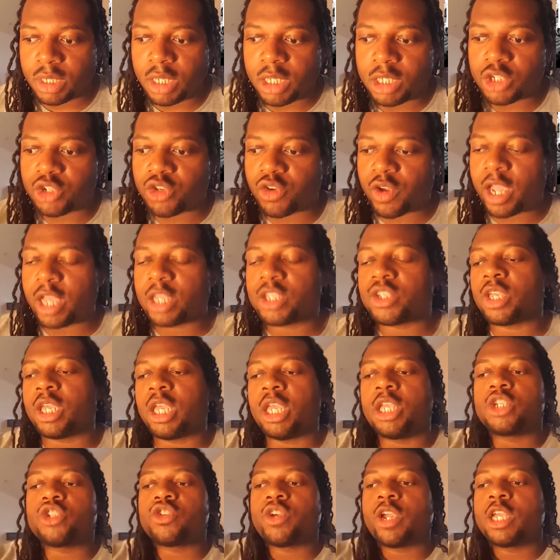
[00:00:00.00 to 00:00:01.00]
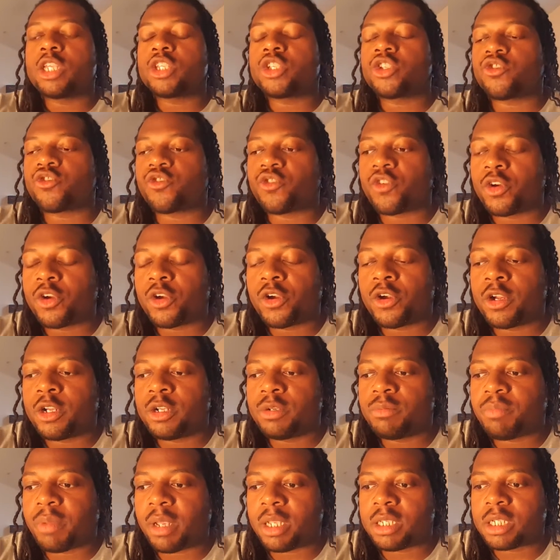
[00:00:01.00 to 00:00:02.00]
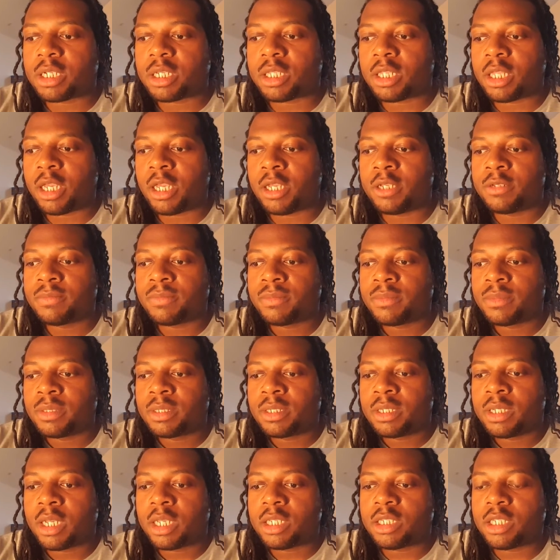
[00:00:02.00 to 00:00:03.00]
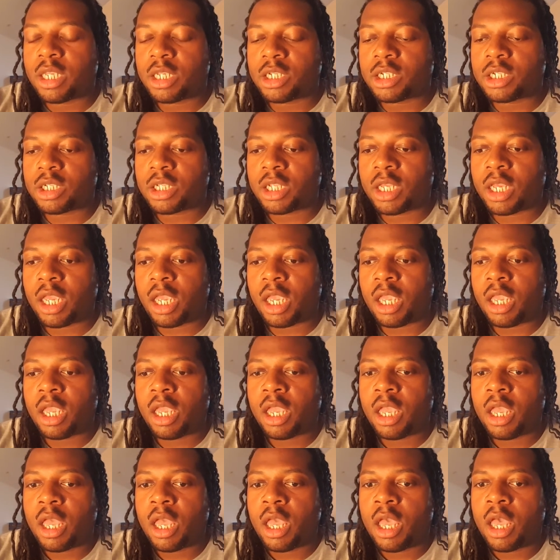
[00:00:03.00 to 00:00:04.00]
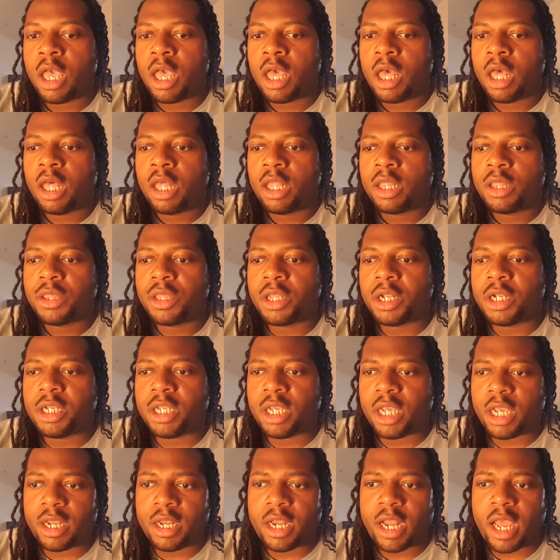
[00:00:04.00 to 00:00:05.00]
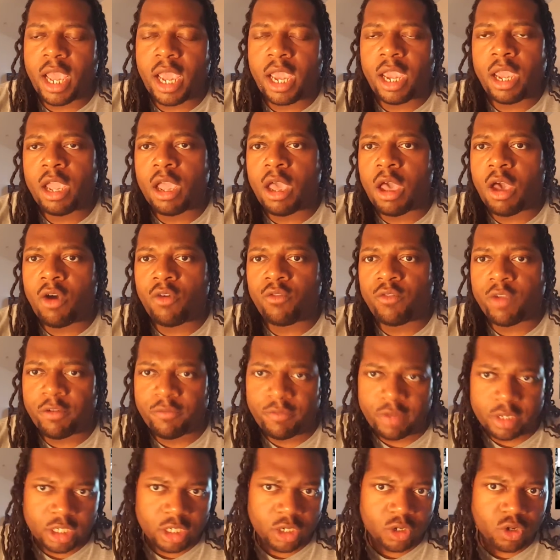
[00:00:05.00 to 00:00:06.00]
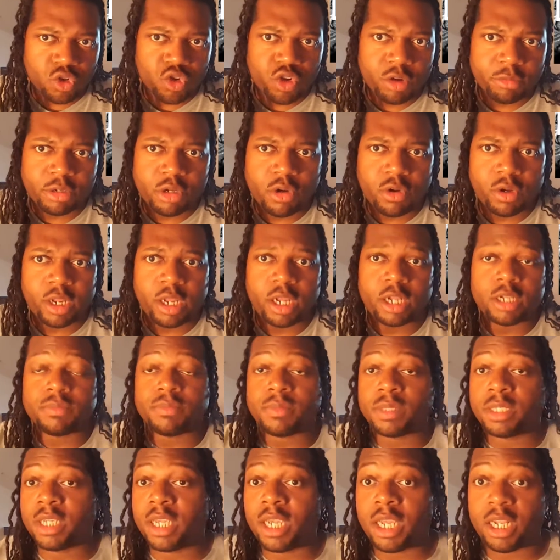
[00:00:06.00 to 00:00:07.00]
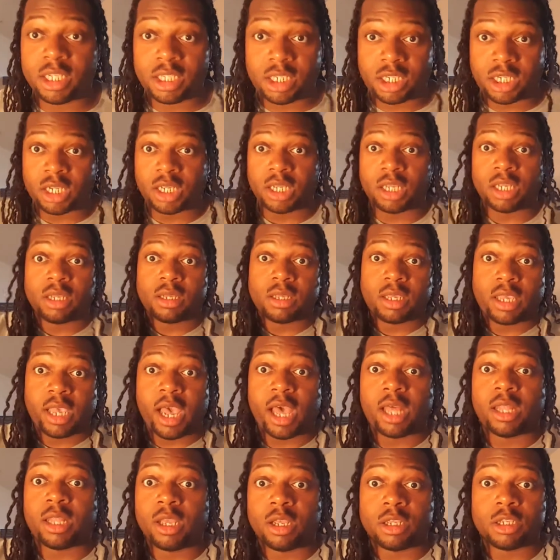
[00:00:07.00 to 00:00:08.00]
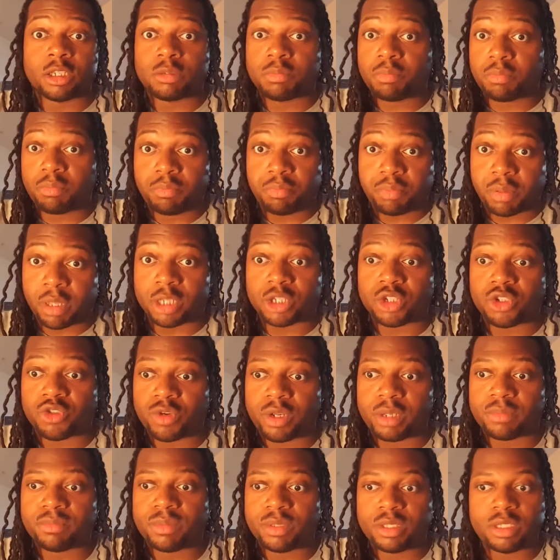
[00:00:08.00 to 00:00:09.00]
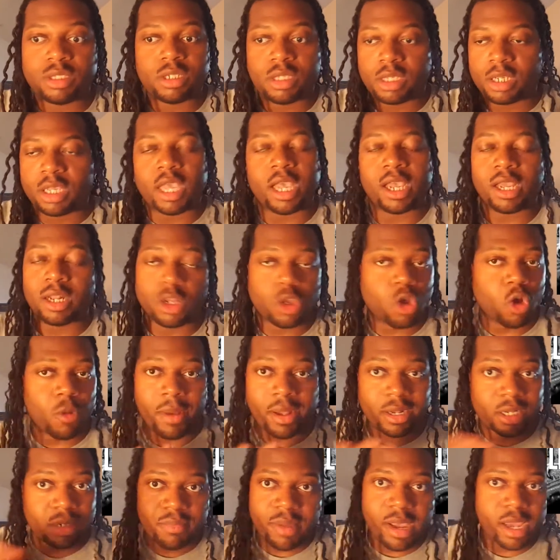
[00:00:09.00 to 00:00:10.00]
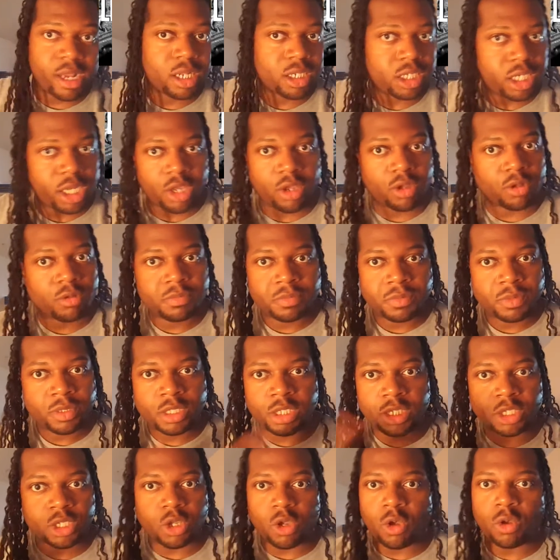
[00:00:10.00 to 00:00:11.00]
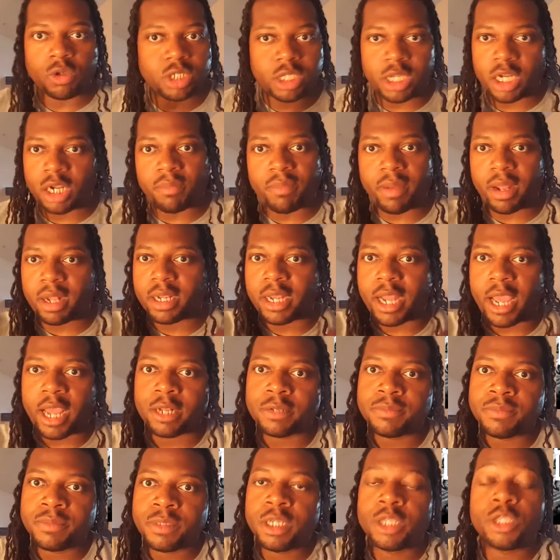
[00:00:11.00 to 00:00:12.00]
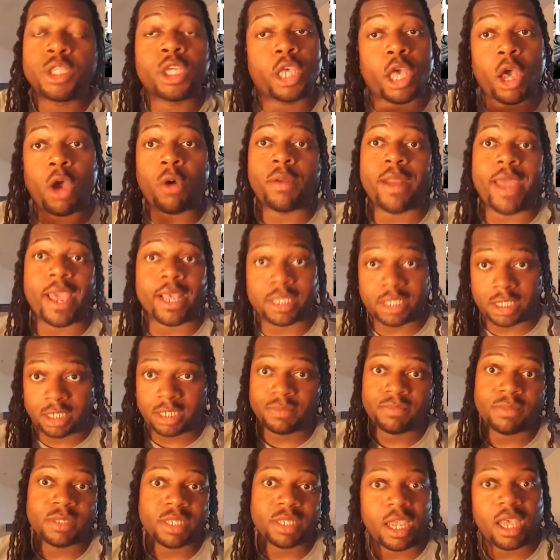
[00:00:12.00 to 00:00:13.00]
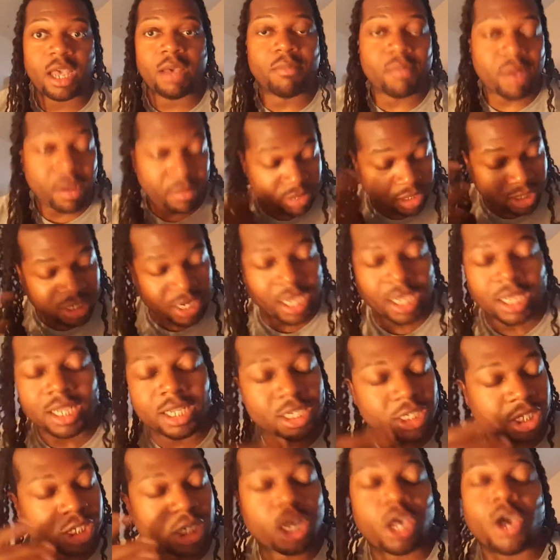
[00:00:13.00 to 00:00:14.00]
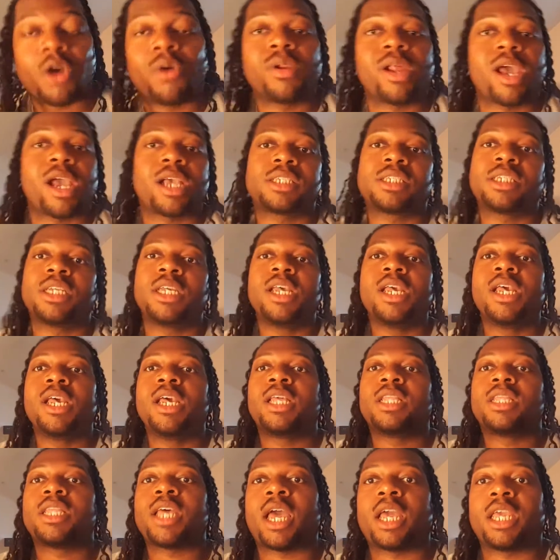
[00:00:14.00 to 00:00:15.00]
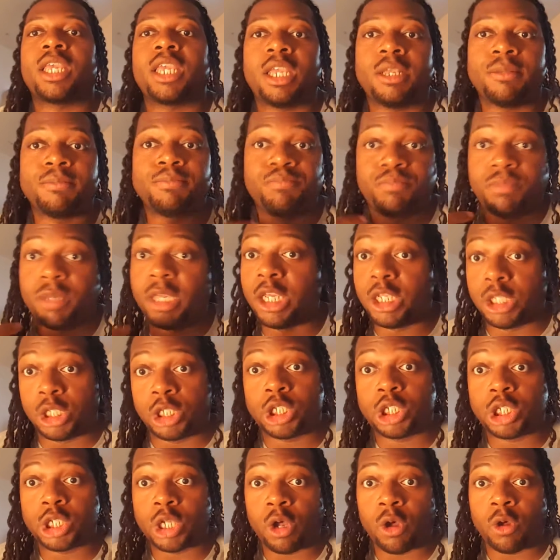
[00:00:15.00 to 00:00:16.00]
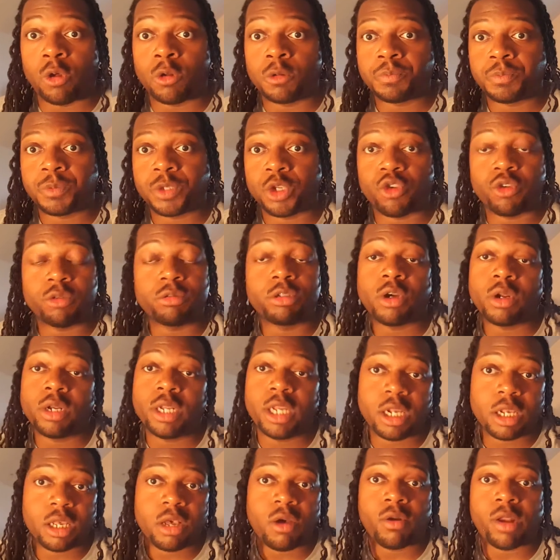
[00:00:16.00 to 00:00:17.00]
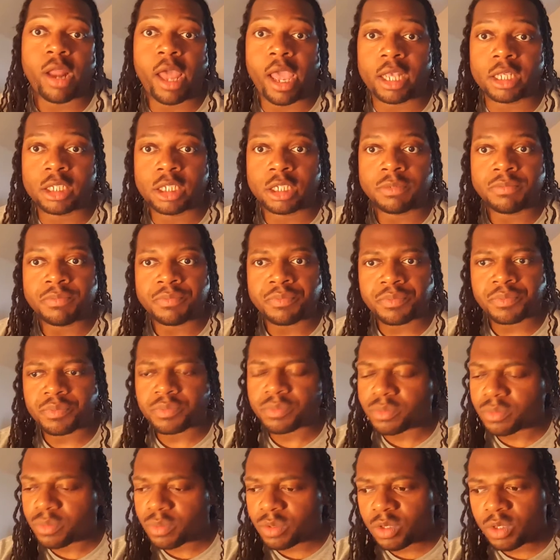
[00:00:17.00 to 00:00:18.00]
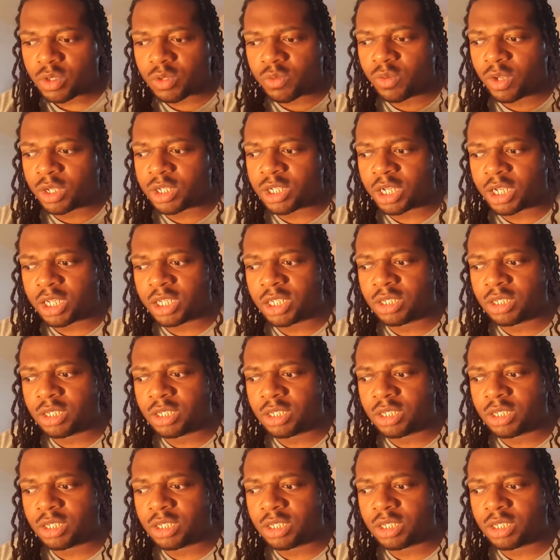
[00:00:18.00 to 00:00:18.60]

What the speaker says: transferred basically, essentially, the DNA of every single Kryptonian into Kal-El's bloodstream. Again, go back to Man of Steel. There's a whole scene about that. The Codex. My mistake. It's the Codex that he stole, the Kryptonian Codex, which